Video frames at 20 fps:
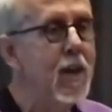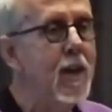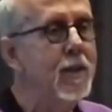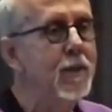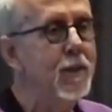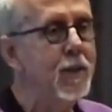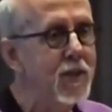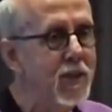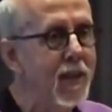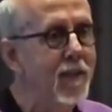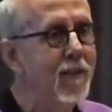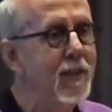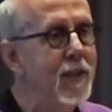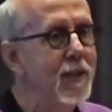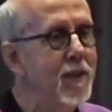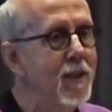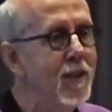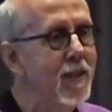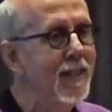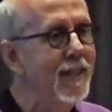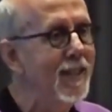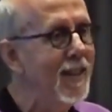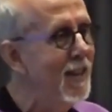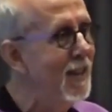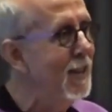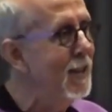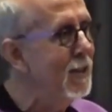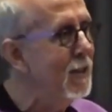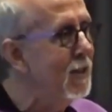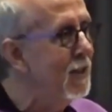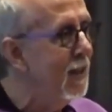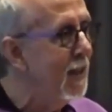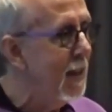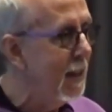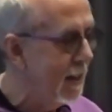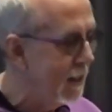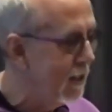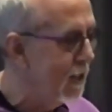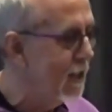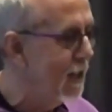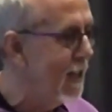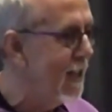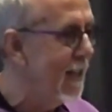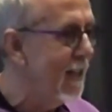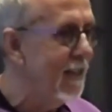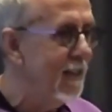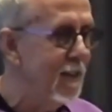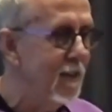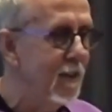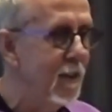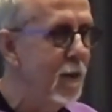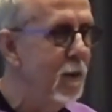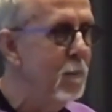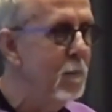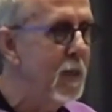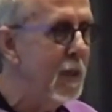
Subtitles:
guys are 79 days at sea, no